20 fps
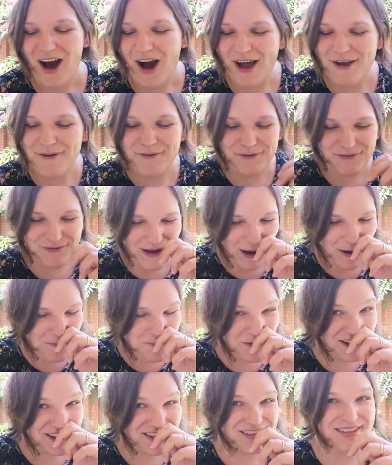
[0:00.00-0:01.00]
I
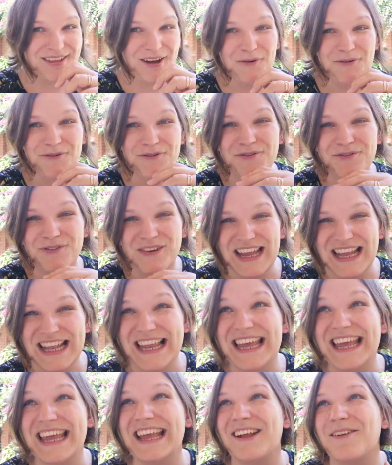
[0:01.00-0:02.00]
found myself
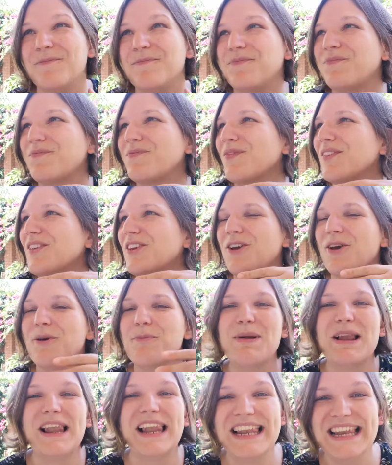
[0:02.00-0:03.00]
feeling
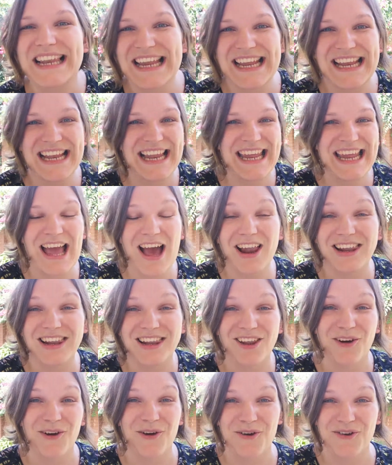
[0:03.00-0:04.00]
completely
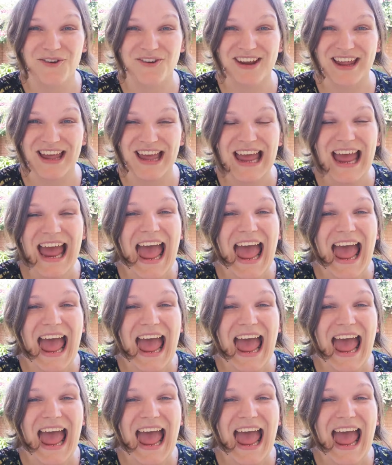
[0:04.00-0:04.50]
alone